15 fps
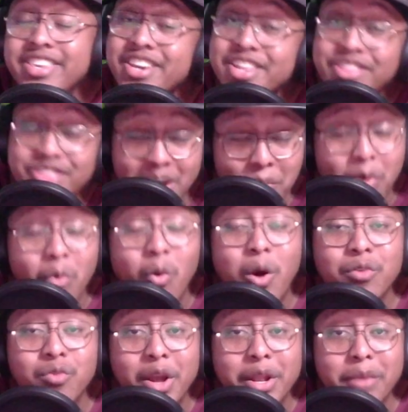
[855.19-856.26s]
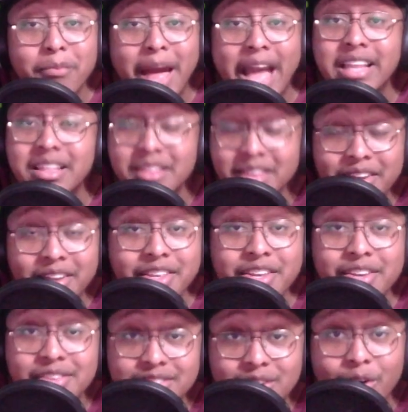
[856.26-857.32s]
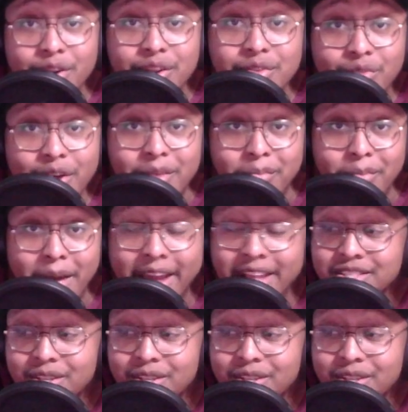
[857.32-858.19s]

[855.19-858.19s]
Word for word: your number one running back, literally your starting running back.